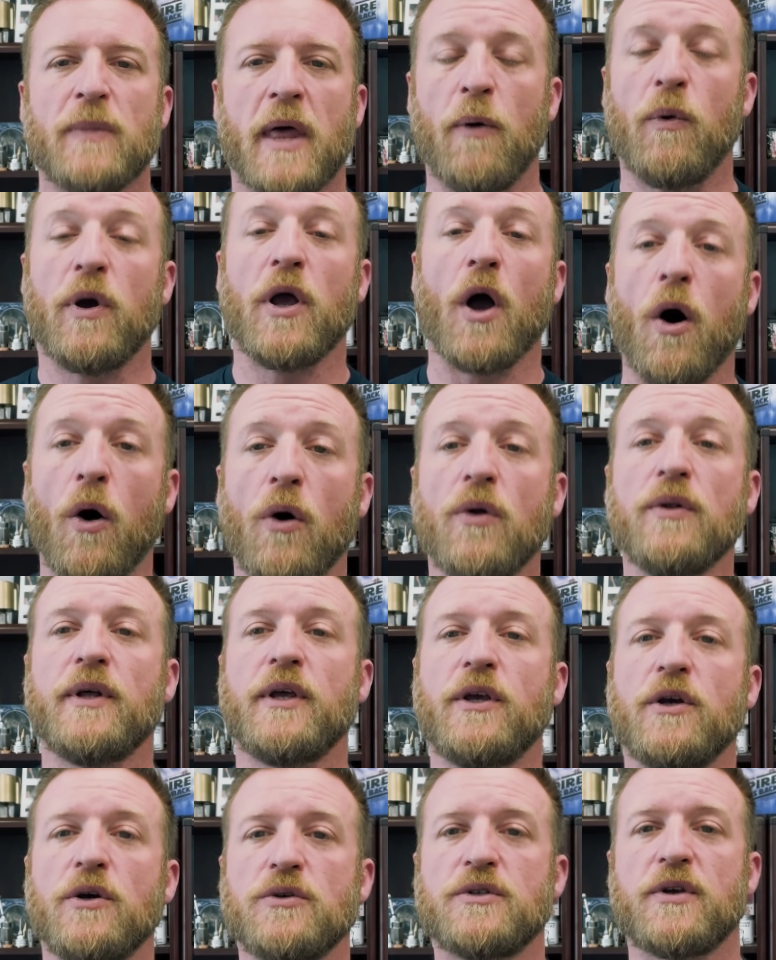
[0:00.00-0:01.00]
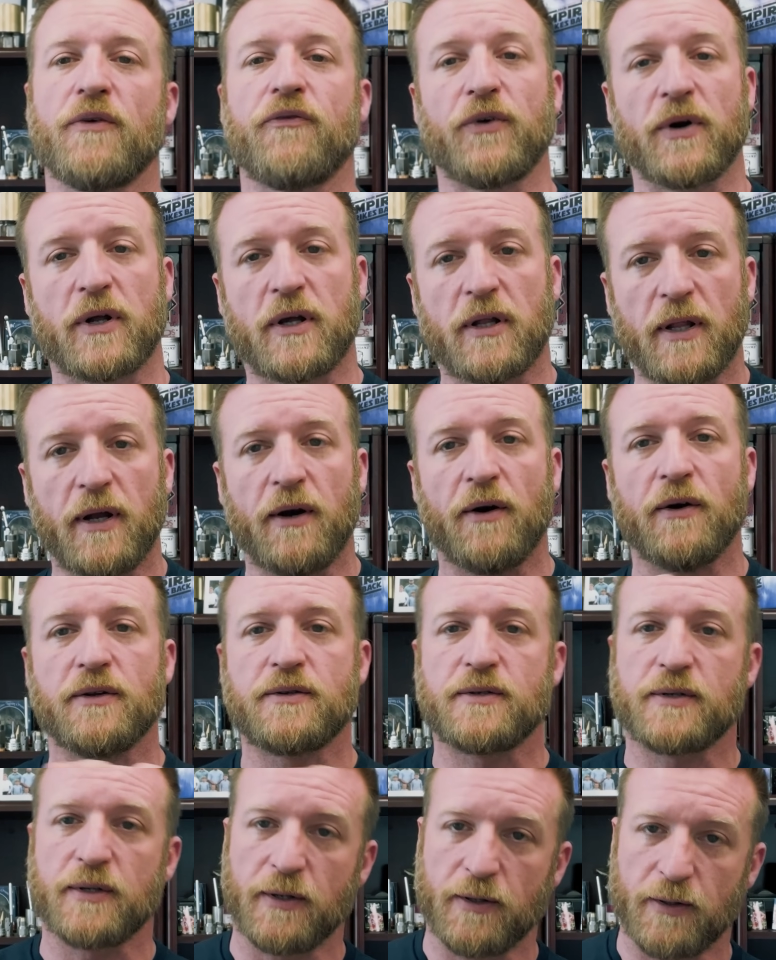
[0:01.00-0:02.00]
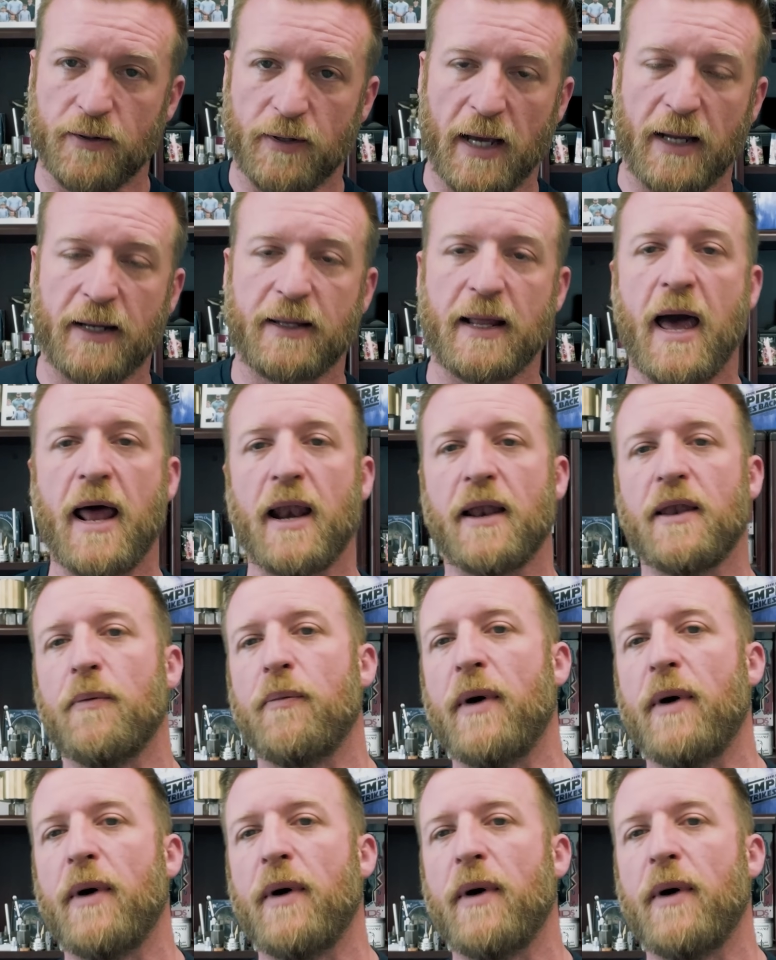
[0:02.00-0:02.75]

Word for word: And we only use it for clearance like that in the